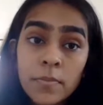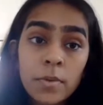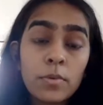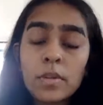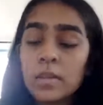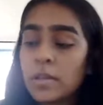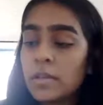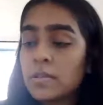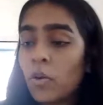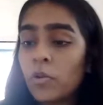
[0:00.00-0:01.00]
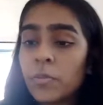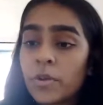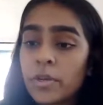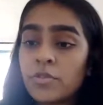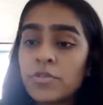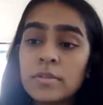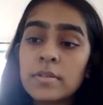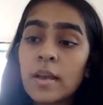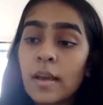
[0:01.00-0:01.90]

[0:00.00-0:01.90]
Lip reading: We know that these corporations